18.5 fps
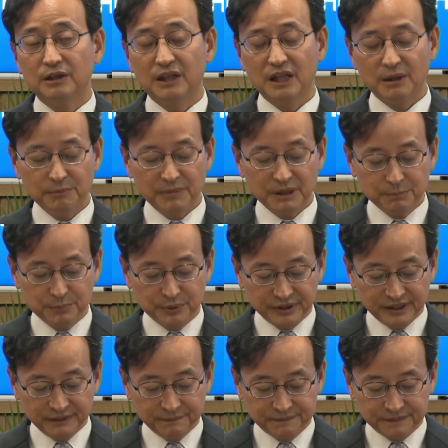Let me
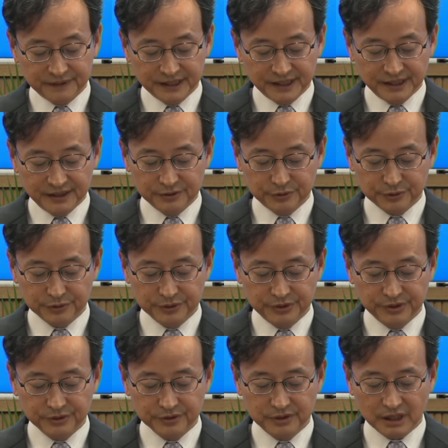briefly
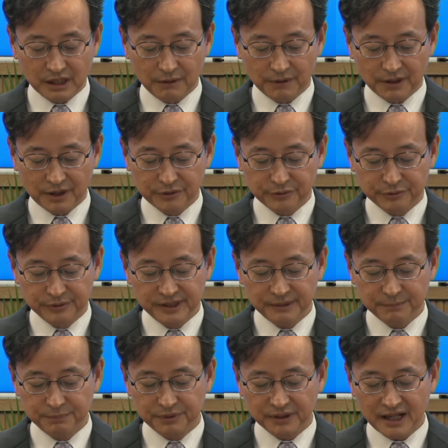introduce our
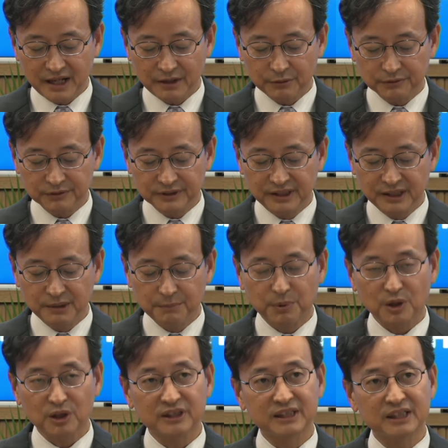three priority
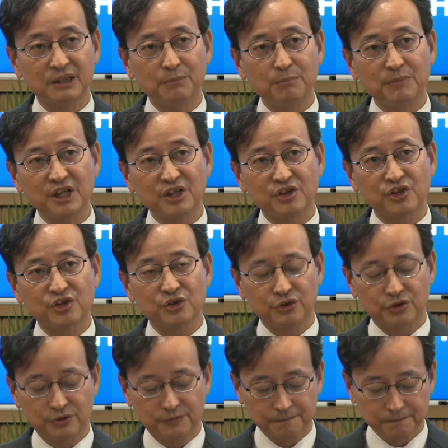policy
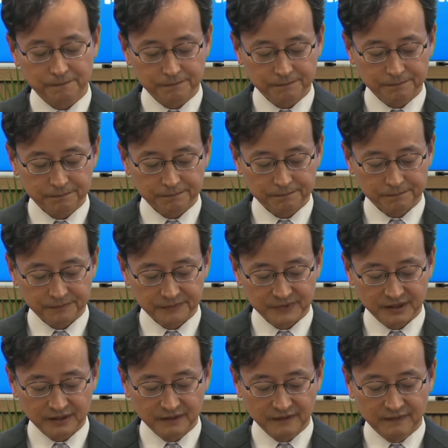measures.
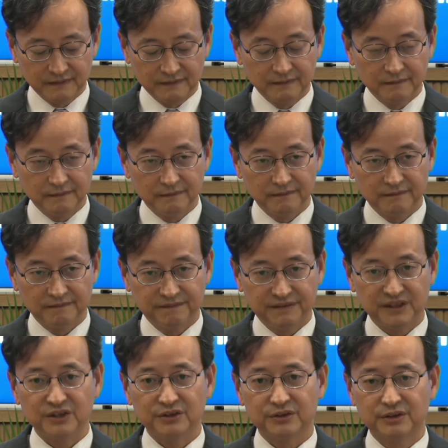
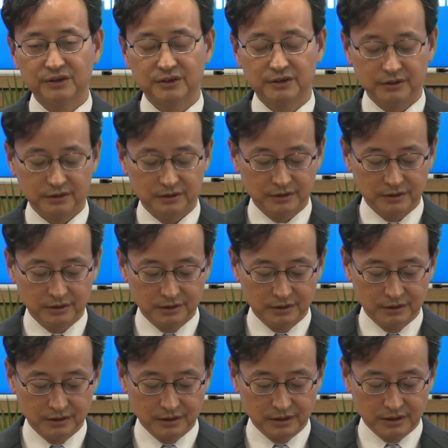First,
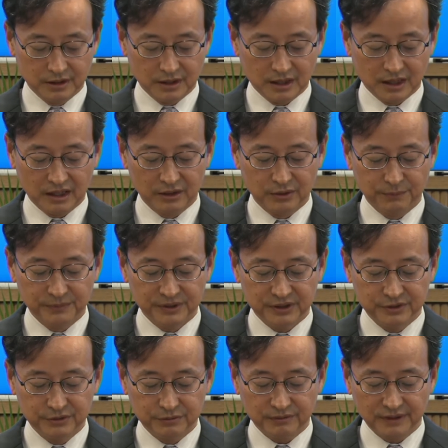
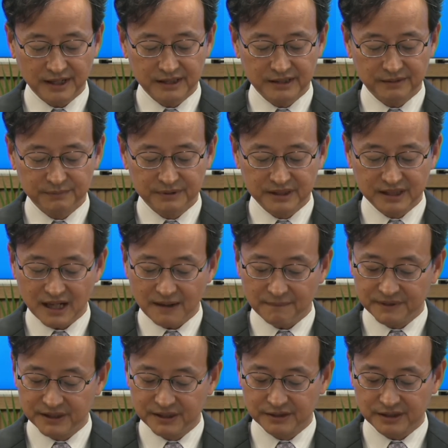administrative
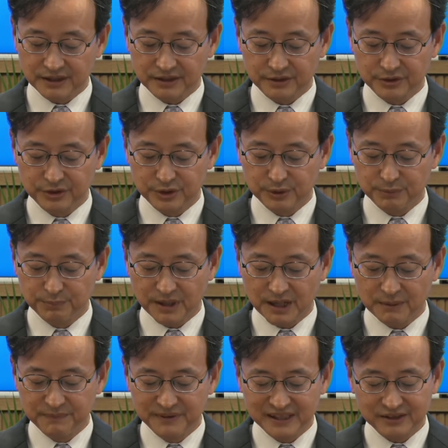services and
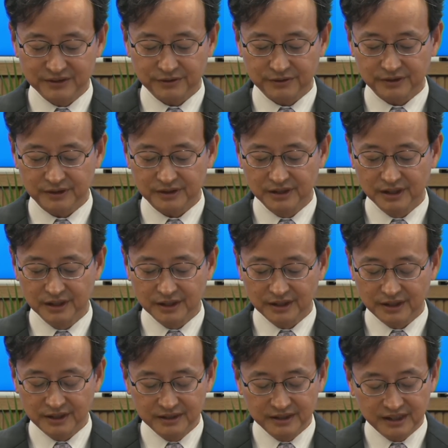supervision
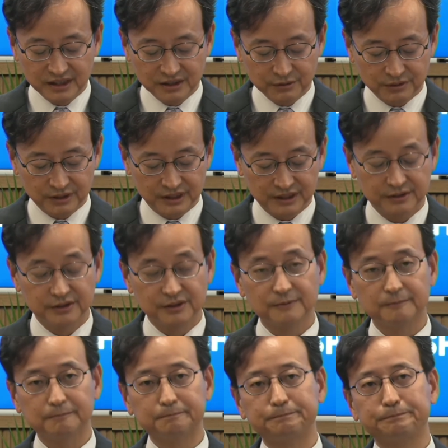in
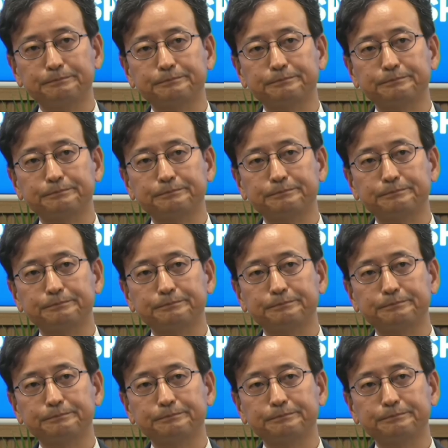English.